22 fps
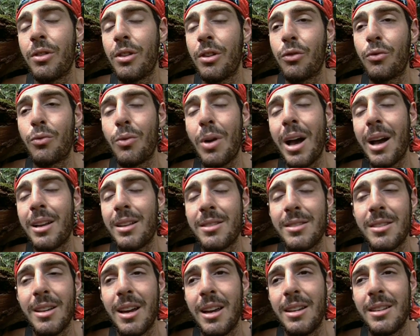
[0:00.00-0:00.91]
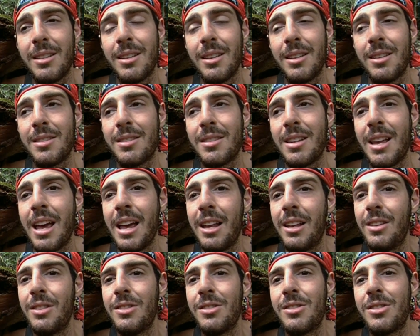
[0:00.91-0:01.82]
this rocket scientist
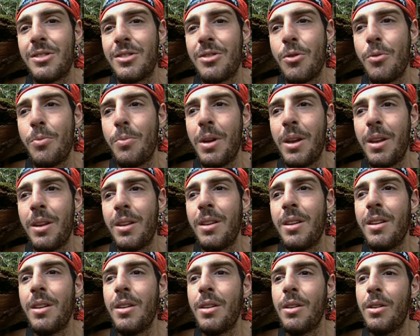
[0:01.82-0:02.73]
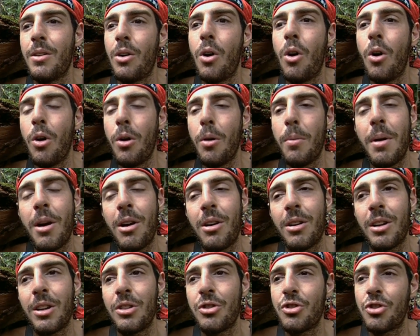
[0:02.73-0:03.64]
and his stupid
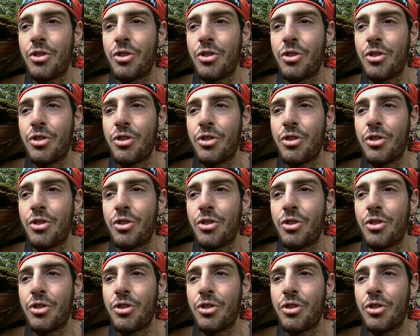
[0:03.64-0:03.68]
all-American